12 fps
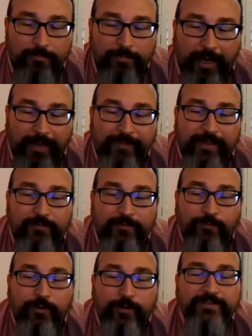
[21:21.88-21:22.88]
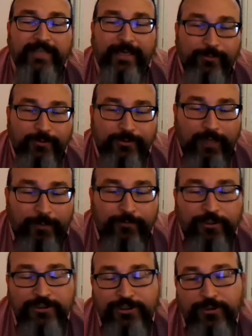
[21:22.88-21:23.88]
I think, for example,
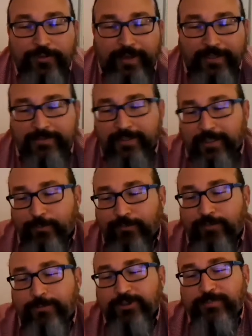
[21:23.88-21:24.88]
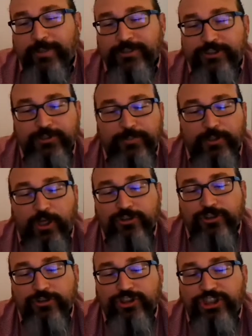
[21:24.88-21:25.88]
there's two things, performance measures, but
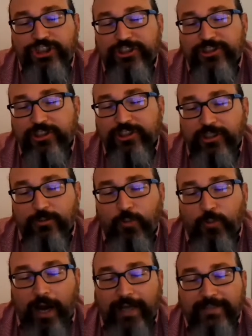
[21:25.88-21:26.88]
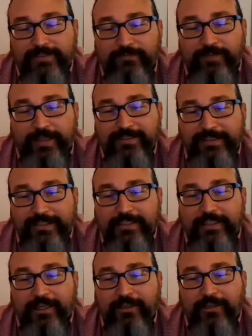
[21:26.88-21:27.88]
also just wise investing.
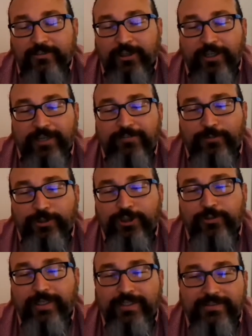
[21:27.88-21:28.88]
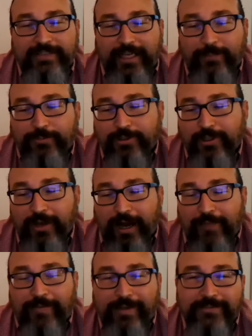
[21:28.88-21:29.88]
And I'll give a real quick example. I
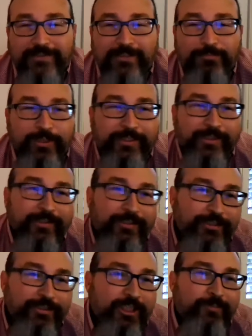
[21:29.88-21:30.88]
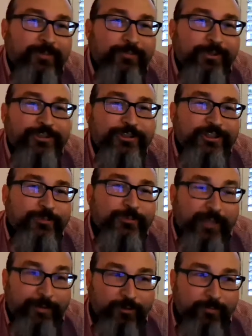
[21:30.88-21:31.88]
think it's a completely legitimate purchase, but
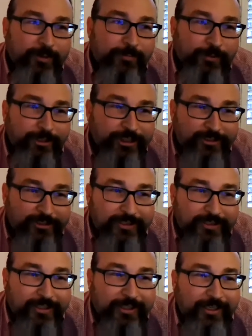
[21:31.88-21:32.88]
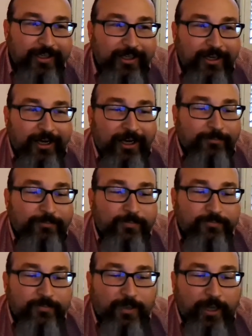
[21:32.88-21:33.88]
they will be purchasing
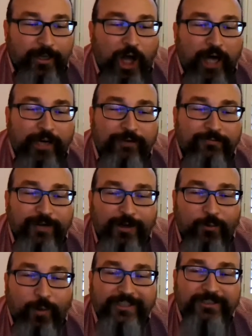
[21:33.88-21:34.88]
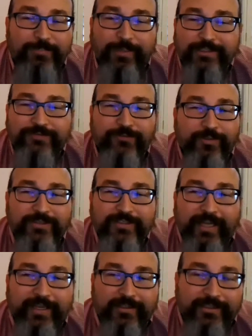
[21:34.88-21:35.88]
a lot of waste bins for
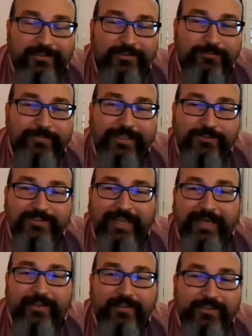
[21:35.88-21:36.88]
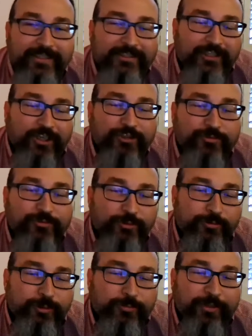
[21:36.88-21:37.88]
recycling to meet recycling needs and also do
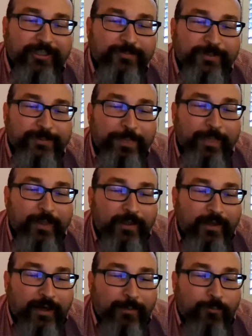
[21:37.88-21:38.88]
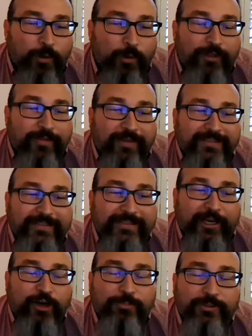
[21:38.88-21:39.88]
replacement. But one of the things that they
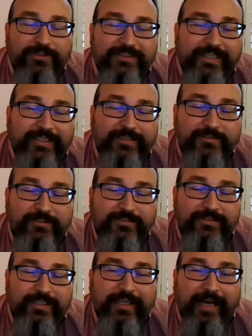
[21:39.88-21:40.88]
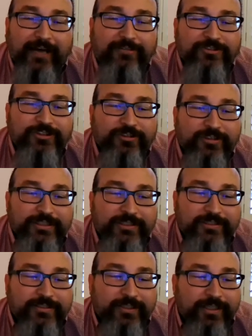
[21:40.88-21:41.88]
don't present to city council
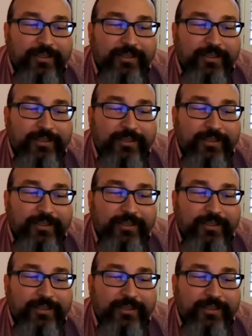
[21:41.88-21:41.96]
is